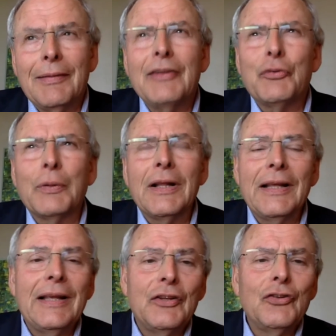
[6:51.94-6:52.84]
This
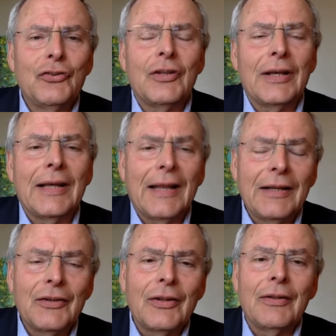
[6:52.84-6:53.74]
really is
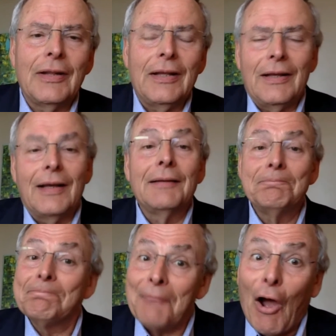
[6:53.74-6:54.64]
getting to the
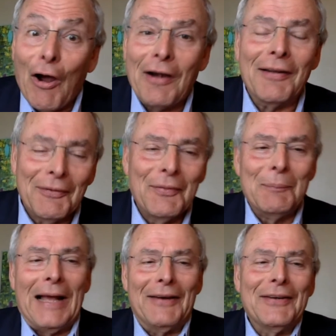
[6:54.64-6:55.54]
heart of
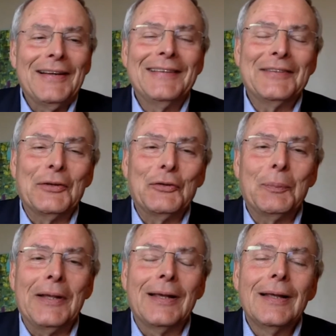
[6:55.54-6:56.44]
the matter, so to
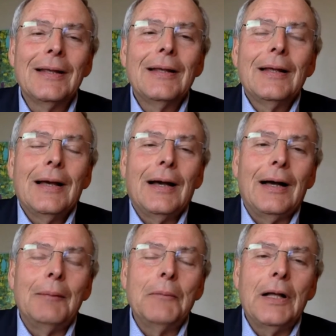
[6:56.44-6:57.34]
speak.
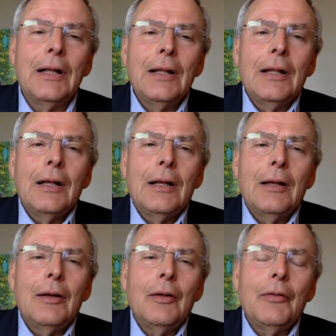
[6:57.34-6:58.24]

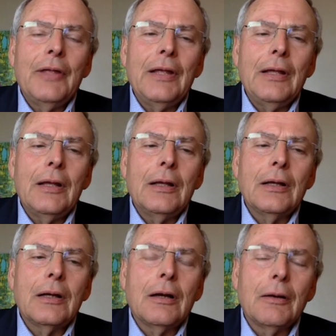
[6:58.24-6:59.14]
The
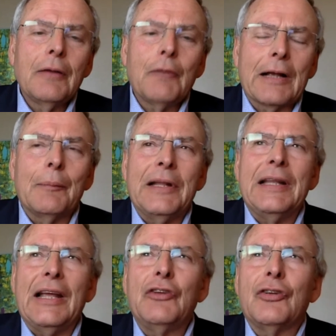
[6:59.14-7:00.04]
current
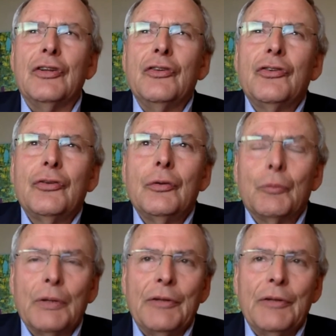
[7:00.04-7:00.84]
recommendations